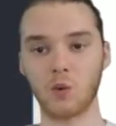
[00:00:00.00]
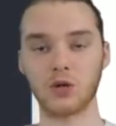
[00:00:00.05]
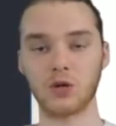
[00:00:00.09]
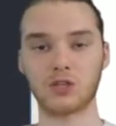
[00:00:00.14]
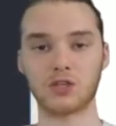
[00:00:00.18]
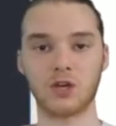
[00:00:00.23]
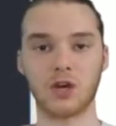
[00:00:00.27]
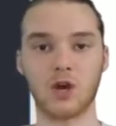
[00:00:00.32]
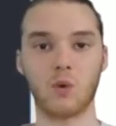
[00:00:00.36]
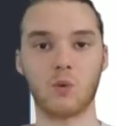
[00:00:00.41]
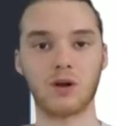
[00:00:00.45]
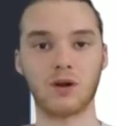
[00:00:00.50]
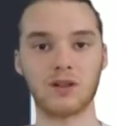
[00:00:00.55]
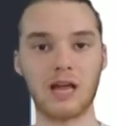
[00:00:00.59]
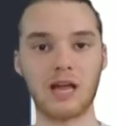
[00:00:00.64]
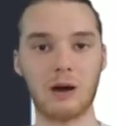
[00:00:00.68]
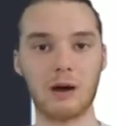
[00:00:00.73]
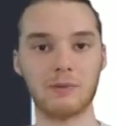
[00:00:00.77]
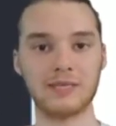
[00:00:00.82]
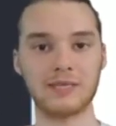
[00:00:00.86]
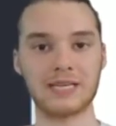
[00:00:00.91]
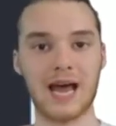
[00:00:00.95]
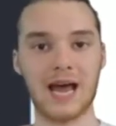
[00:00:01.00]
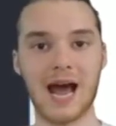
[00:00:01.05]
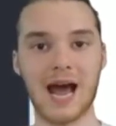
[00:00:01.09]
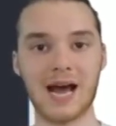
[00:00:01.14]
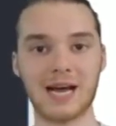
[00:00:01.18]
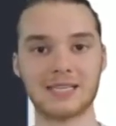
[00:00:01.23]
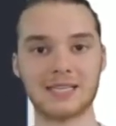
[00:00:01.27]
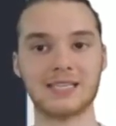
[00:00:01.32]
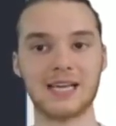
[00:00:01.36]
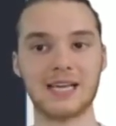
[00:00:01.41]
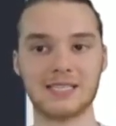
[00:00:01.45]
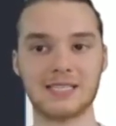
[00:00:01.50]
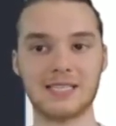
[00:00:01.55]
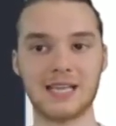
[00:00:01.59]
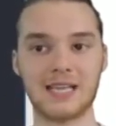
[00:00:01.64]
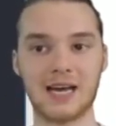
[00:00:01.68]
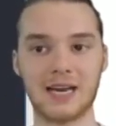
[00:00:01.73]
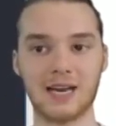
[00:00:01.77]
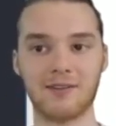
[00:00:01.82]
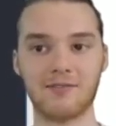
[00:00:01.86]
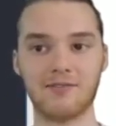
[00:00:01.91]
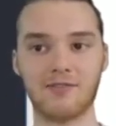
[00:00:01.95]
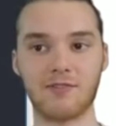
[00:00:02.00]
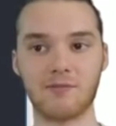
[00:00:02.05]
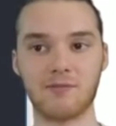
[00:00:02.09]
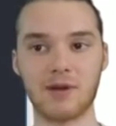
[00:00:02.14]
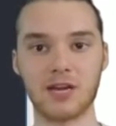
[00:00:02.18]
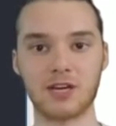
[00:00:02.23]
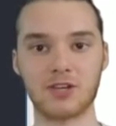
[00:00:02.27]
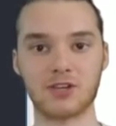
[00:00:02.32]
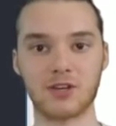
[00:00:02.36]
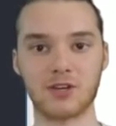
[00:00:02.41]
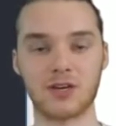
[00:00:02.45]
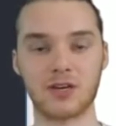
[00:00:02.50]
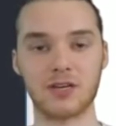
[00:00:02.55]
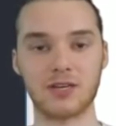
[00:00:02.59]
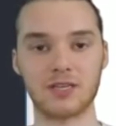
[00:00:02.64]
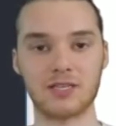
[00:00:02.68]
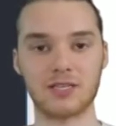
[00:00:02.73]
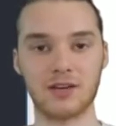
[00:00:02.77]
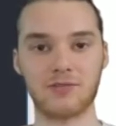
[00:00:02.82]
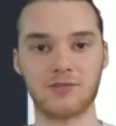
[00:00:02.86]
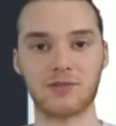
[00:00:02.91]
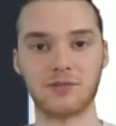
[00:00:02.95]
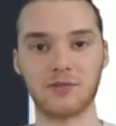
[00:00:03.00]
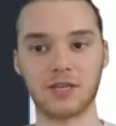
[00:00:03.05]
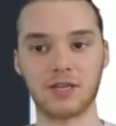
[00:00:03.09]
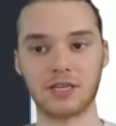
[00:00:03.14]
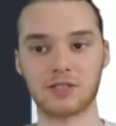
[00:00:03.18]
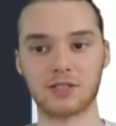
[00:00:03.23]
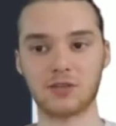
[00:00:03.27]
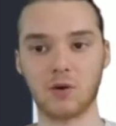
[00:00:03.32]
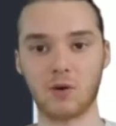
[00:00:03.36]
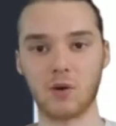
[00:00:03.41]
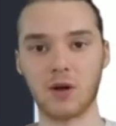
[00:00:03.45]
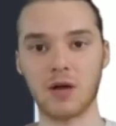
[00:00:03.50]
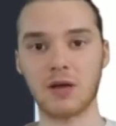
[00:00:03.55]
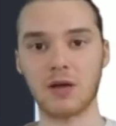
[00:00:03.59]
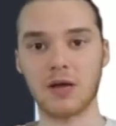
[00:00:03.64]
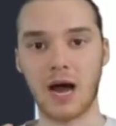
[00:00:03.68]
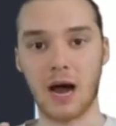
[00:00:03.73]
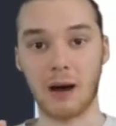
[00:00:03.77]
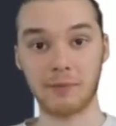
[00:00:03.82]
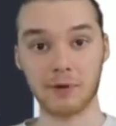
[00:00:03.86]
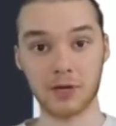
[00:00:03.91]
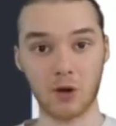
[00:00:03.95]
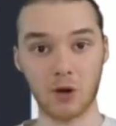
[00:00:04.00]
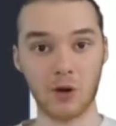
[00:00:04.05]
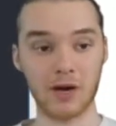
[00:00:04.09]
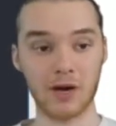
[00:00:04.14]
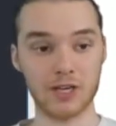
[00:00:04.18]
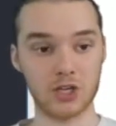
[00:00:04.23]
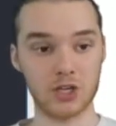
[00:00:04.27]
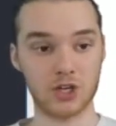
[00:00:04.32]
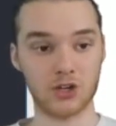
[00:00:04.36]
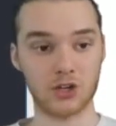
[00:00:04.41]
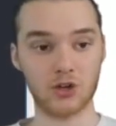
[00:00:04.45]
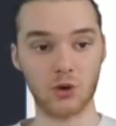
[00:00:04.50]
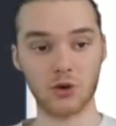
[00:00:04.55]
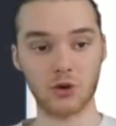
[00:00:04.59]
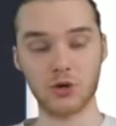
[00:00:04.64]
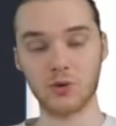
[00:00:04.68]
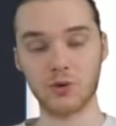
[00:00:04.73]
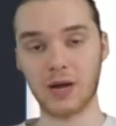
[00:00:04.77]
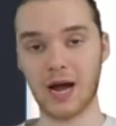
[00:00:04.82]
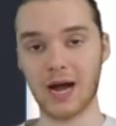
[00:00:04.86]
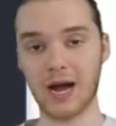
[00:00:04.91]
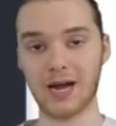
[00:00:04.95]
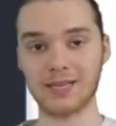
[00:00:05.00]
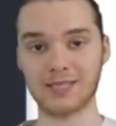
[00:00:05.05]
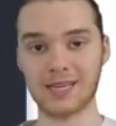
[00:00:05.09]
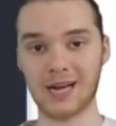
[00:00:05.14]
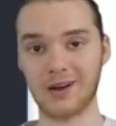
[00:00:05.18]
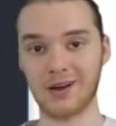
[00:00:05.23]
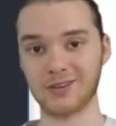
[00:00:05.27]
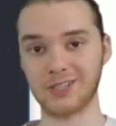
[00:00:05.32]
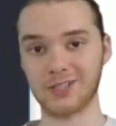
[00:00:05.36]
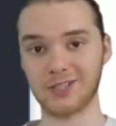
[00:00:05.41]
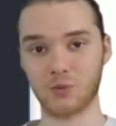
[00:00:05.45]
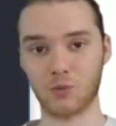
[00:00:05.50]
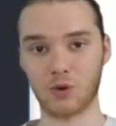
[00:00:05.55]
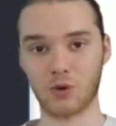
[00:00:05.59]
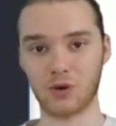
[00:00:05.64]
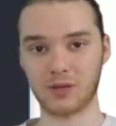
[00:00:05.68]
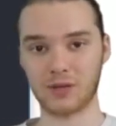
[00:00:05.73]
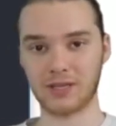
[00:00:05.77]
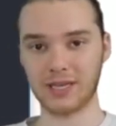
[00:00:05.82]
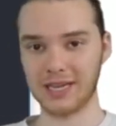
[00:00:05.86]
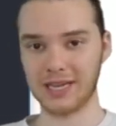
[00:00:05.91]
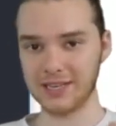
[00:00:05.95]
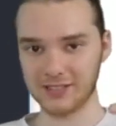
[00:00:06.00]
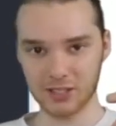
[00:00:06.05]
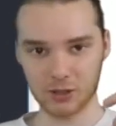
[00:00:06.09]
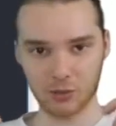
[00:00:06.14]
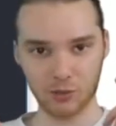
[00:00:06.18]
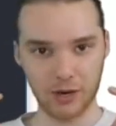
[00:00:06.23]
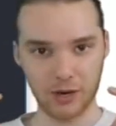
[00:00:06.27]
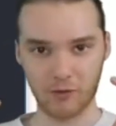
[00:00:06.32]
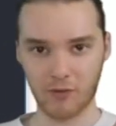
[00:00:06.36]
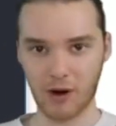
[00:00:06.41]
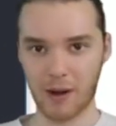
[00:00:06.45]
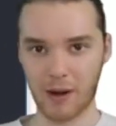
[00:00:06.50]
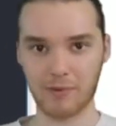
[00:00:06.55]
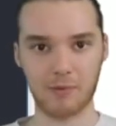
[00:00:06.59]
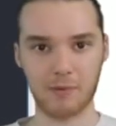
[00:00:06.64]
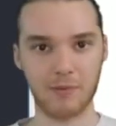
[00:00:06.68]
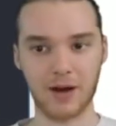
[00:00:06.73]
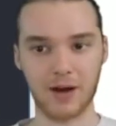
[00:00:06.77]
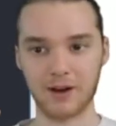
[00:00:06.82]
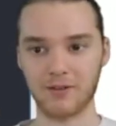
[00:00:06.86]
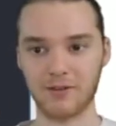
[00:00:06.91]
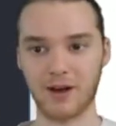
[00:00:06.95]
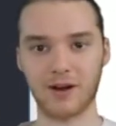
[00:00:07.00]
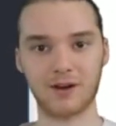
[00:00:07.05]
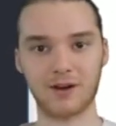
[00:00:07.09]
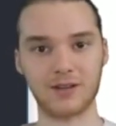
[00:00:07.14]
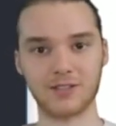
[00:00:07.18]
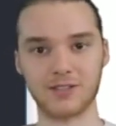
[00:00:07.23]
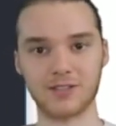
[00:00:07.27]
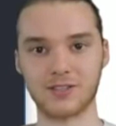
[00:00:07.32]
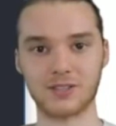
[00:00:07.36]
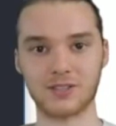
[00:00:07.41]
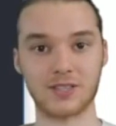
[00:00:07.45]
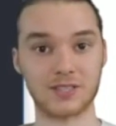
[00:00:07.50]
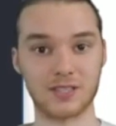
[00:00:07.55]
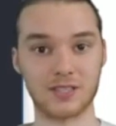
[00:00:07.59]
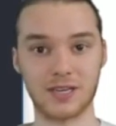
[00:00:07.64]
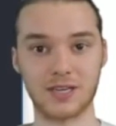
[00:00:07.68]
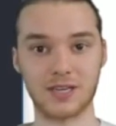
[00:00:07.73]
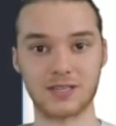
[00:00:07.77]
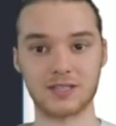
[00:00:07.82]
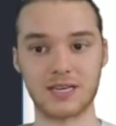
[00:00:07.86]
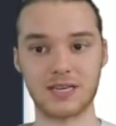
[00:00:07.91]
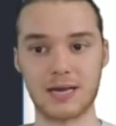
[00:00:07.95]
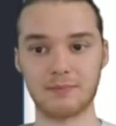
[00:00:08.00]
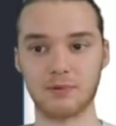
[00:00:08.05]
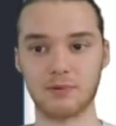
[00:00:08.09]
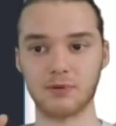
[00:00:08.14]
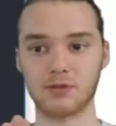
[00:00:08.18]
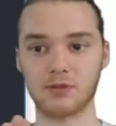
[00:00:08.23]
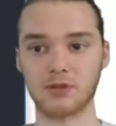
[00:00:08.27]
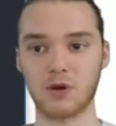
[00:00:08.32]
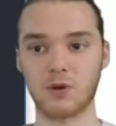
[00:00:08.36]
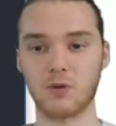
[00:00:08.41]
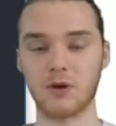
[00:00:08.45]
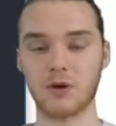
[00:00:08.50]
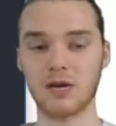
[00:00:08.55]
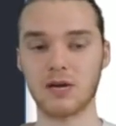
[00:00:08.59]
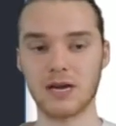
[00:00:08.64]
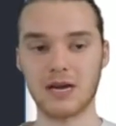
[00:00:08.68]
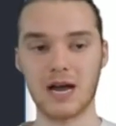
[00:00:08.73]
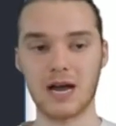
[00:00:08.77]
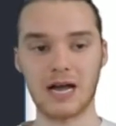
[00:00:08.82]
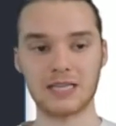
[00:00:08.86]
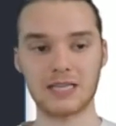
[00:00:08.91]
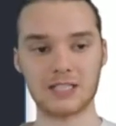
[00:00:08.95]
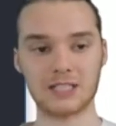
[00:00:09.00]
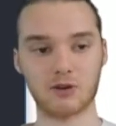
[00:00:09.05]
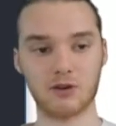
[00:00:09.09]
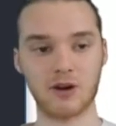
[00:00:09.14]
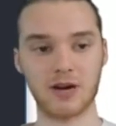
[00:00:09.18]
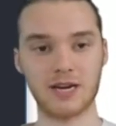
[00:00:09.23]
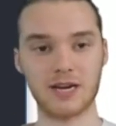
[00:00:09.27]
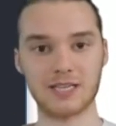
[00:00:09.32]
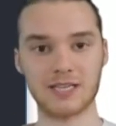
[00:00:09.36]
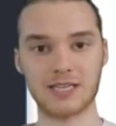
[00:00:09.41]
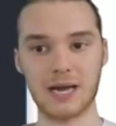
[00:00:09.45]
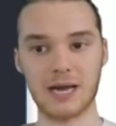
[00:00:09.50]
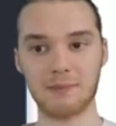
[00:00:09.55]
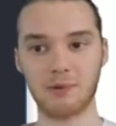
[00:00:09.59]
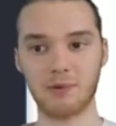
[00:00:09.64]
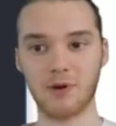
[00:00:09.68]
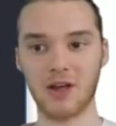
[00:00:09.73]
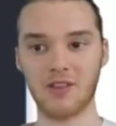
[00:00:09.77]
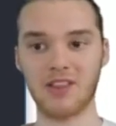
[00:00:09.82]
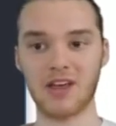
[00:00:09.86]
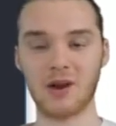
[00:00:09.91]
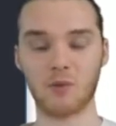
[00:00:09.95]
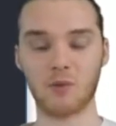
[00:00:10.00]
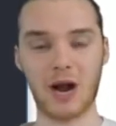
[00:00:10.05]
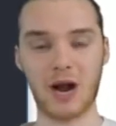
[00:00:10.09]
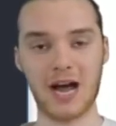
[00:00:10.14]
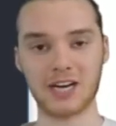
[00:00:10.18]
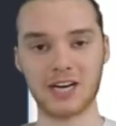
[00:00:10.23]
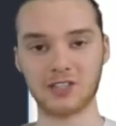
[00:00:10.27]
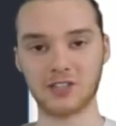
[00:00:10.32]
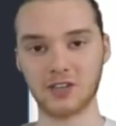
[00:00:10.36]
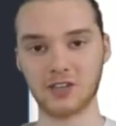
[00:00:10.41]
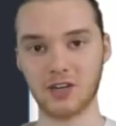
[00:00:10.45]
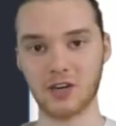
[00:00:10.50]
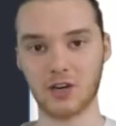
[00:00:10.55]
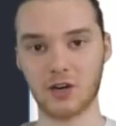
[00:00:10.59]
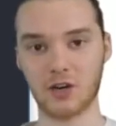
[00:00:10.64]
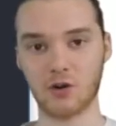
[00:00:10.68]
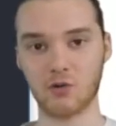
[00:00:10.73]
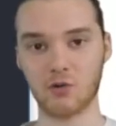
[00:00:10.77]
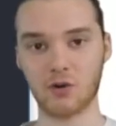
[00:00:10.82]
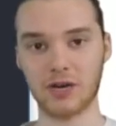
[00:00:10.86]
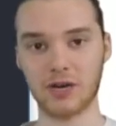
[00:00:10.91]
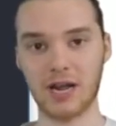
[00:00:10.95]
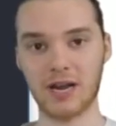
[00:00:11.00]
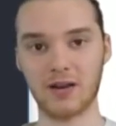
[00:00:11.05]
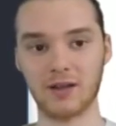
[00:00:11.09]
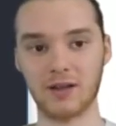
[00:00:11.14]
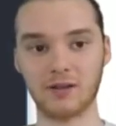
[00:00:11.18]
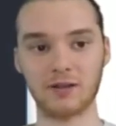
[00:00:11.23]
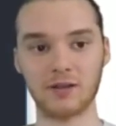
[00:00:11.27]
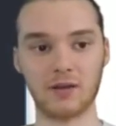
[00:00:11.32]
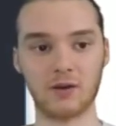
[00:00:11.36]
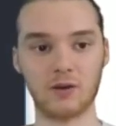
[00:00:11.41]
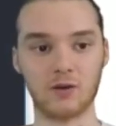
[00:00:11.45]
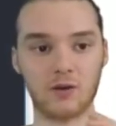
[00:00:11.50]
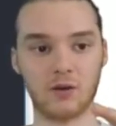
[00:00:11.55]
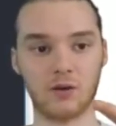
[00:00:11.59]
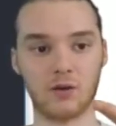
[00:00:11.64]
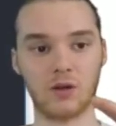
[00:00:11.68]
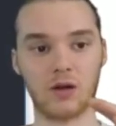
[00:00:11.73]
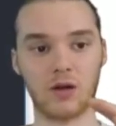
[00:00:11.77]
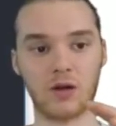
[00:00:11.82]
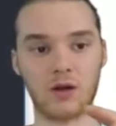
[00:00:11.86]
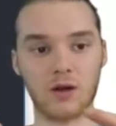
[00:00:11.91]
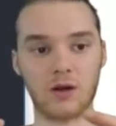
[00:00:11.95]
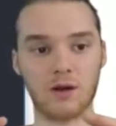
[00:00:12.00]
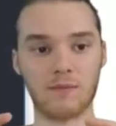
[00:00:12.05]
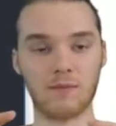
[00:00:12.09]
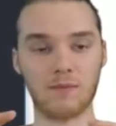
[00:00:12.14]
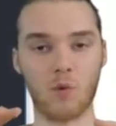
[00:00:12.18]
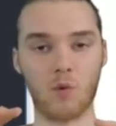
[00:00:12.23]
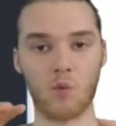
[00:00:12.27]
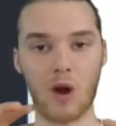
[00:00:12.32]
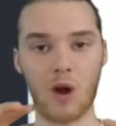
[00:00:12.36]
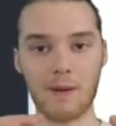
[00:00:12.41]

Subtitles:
which would allow me to access that information differently. So I'm gonna go ahead and show you guys how these work. The easiest way to wrap your mind around it is just to see an example. So let's create an example, and then we're actually gonna create a little